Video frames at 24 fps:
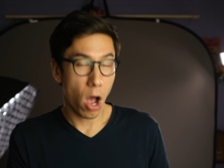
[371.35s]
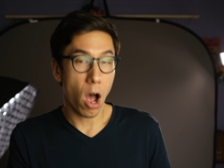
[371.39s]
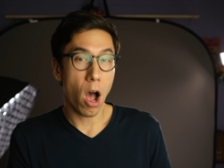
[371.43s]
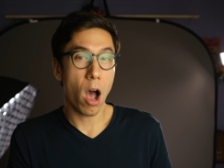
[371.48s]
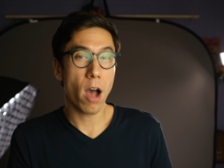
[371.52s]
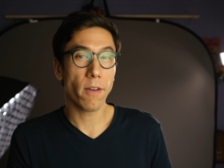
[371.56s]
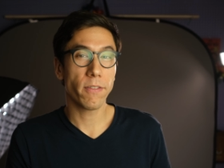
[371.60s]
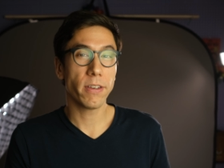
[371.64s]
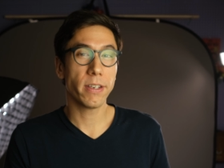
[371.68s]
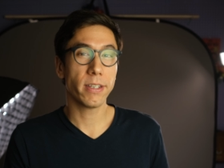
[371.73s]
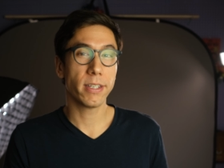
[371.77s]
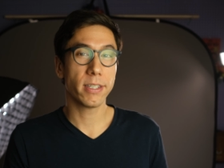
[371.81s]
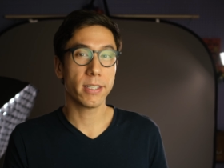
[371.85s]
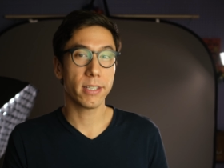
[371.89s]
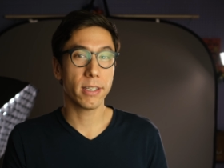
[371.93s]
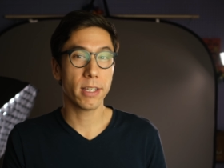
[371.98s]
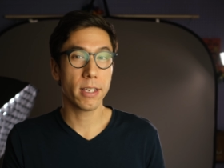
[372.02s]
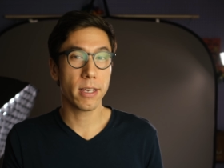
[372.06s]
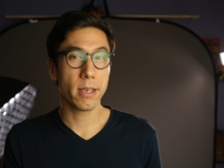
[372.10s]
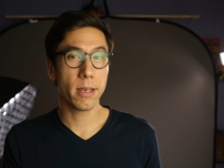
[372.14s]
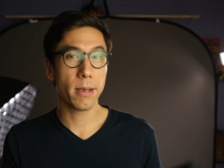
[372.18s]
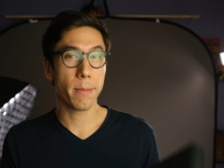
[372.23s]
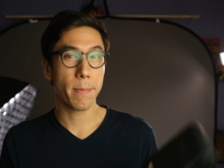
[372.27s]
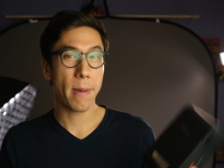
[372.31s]

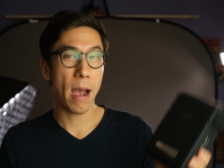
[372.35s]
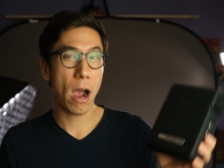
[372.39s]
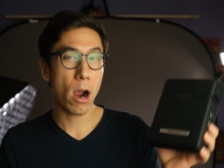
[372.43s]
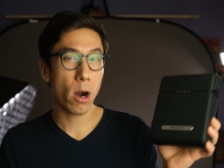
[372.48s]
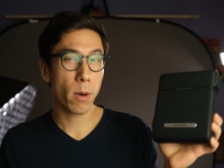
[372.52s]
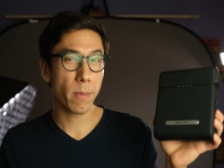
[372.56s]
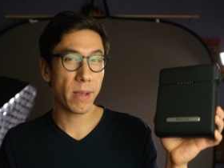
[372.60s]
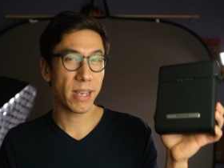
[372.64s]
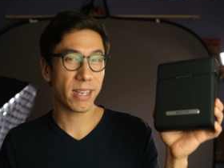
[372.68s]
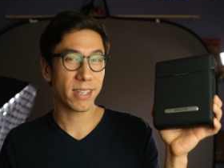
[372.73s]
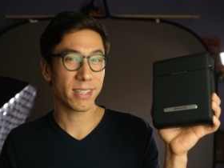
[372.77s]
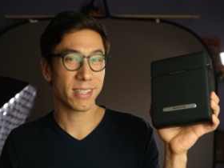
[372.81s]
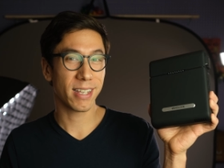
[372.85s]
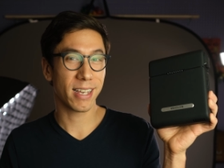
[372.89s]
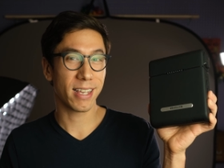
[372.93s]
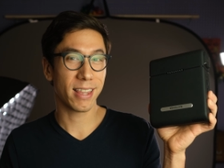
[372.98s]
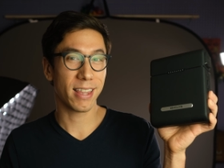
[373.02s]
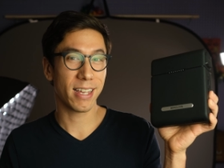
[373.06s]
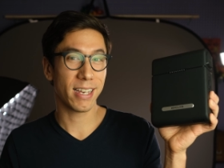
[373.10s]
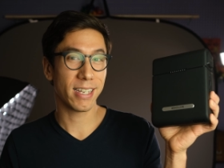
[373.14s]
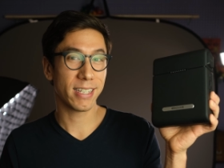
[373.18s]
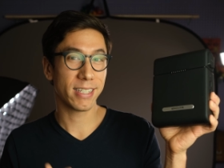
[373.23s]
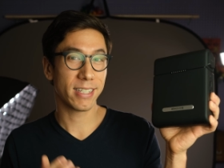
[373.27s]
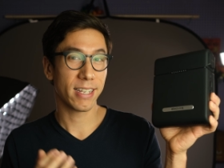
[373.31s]
Obviously, power banks like
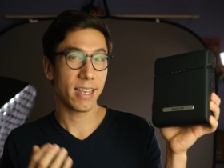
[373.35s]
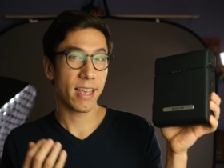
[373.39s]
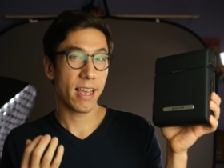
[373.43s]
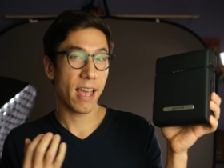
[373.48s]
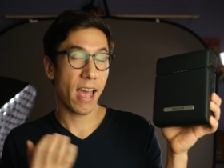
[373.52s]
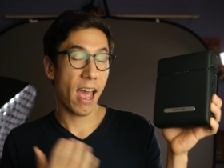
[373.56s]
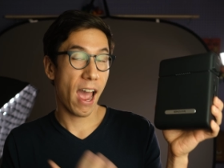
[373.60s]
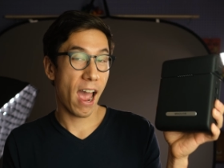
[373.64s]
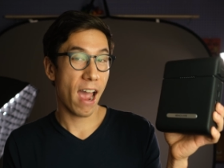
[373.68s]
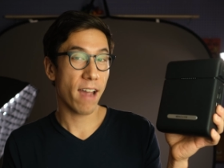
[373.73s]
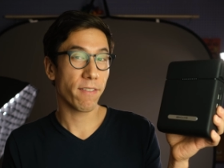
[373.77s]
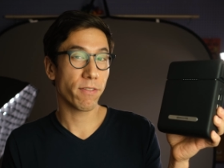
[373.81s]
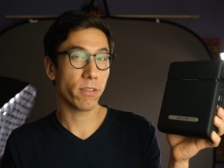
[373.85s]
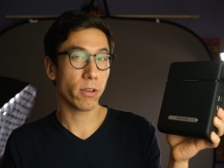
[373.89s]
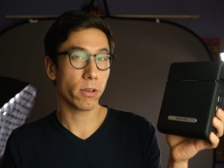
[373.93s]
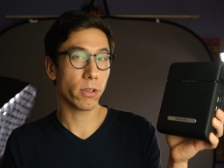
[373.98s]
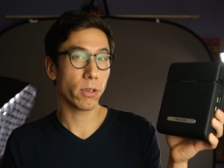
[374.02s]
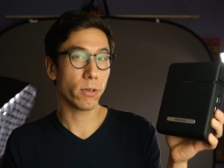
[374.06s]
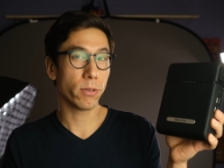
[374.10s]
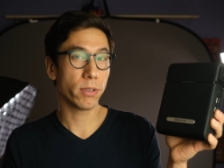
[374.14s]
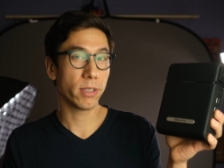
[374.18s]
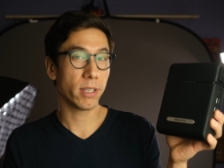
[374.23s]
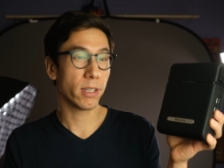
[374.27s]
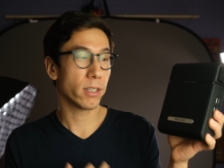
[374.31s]
this have their
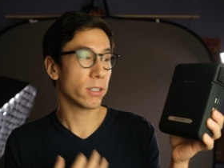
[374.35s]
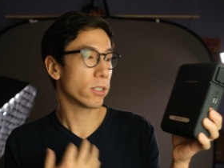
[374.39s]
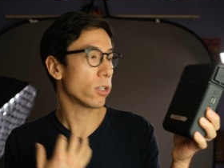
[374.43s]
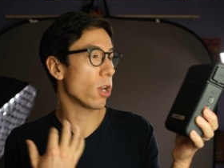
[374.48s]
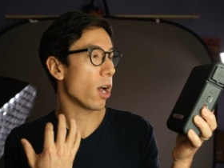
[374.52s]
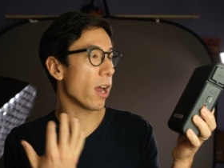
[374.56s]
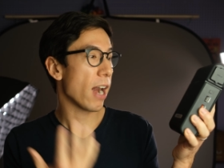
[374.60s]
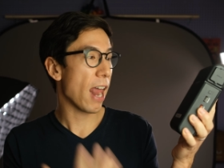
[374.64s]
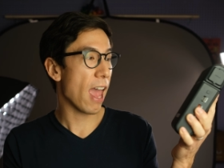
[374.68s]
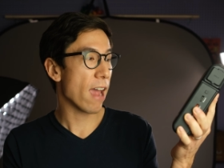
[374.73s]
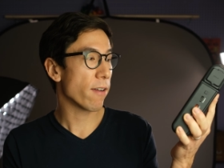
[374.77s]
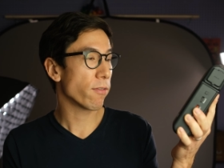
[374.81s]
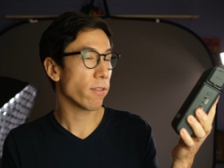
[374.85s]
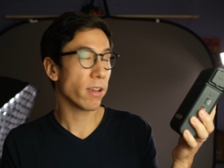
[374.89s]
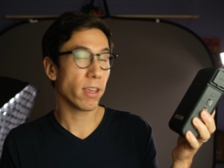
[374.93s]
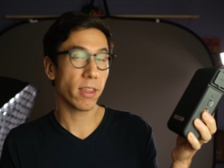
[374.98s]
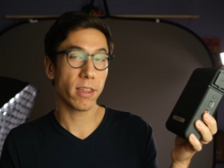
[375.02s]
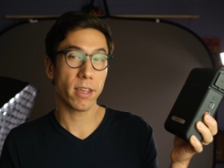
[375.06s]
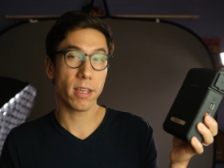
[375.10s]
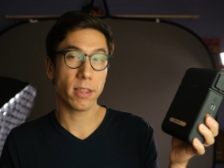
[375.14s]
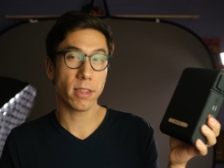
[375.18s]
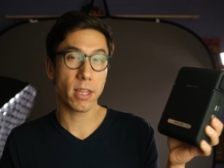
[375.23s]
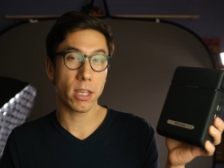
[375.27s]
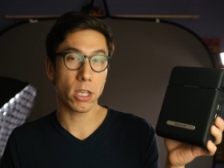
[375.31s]
uses. Not
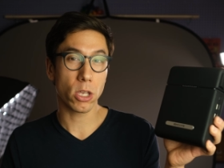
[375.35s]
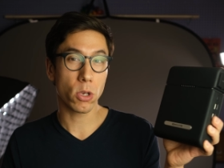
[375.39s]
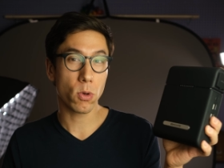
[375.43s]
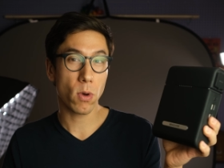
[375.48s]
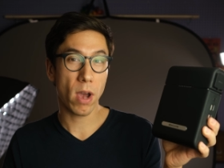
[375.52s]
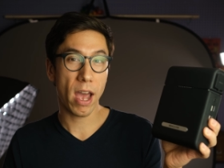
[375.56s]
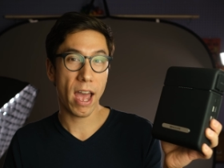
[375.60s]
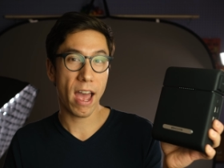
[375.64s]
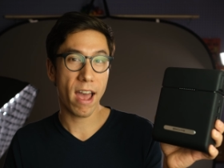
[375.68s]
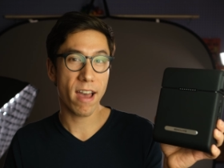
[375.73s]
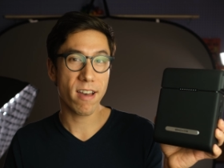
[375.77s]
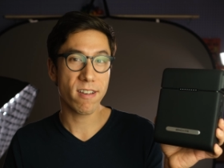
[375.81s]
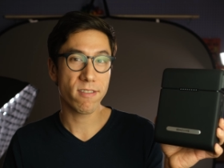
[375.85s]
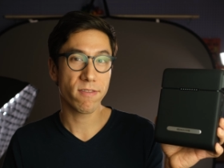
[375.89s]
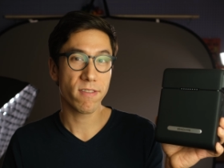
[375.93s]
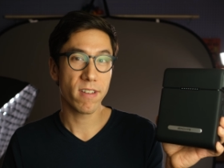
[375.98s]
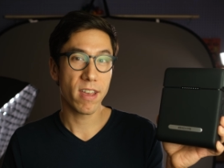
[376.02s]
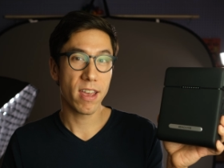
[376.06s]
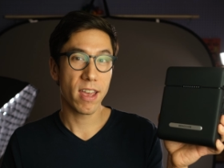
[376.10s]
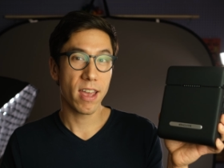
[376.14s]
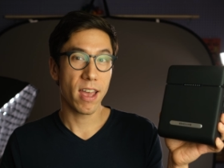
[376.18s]
everything that you have